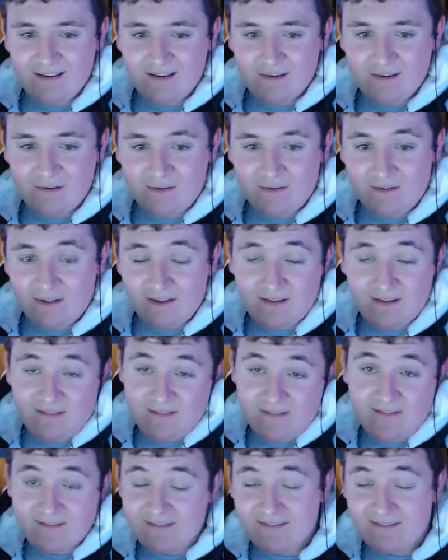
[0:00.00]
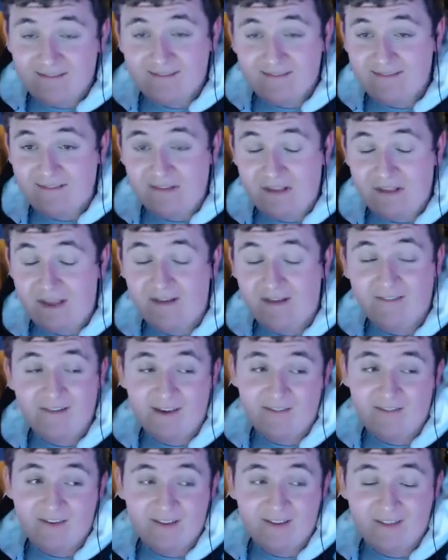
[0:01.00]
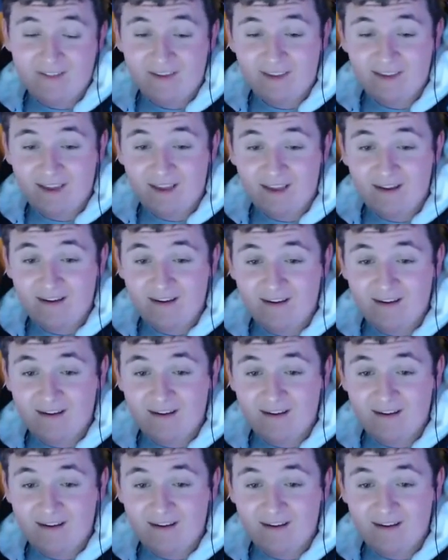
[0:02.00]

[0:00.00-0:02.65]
You know, I don't have anything yet.